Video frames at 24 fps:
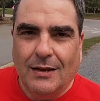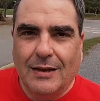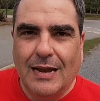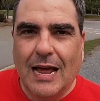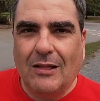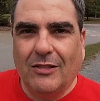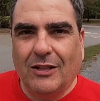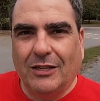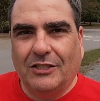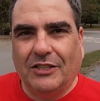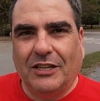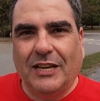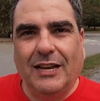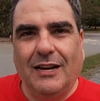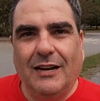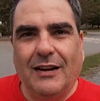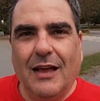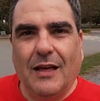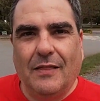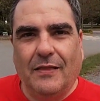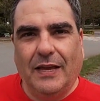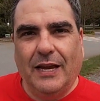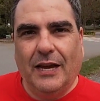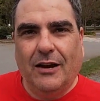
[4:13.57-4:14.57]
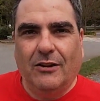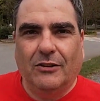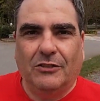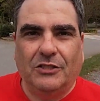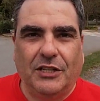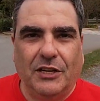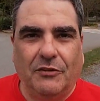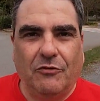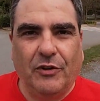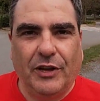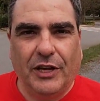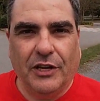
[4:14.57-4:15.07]
Now let's get it on the air and
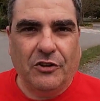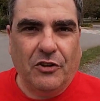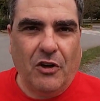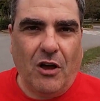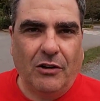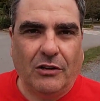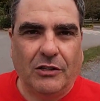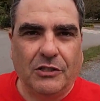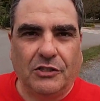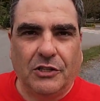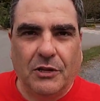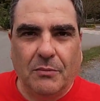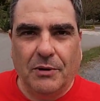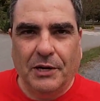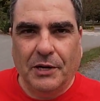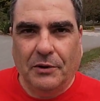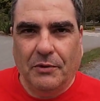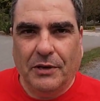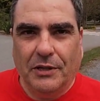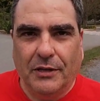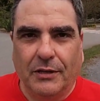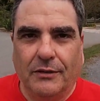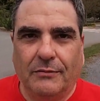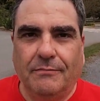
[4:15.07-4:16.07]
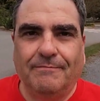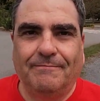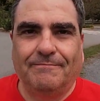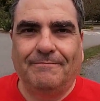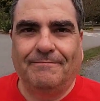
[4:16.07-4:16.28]
see if we can talk to somebody with it.